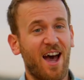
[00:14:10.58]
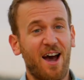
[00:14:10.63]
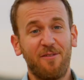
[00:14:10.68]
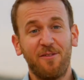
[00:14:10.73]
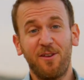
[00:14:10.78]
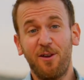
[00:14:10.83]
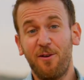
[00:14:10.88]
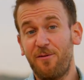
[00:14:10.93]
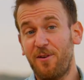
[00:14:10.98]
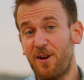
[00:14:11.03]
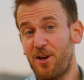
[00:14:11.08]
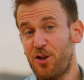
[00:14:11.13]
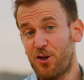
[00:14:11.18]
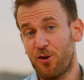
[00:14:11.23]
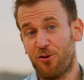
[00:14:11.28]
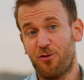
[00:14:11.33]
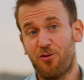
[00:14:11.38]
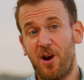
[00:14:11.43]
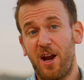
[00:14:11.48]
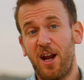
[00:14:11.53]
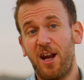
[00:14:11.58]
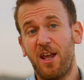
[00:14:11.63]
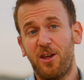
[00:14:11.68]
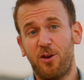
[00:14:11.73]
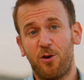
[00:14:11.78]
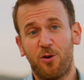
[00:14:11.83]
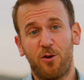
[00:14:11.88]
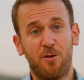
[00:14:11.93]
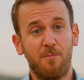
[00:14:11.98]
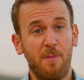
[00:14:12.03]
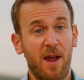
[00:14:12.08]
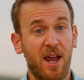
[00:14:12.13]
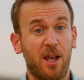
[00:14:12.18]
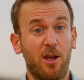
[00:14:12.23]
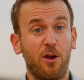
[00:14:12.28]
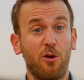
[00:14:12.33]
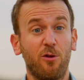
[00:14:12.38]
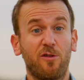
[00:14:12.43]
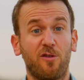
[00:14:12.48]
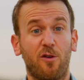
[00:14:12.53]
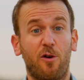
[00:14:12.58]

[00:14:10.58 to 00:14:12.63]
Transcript: after you finish your training, you could make use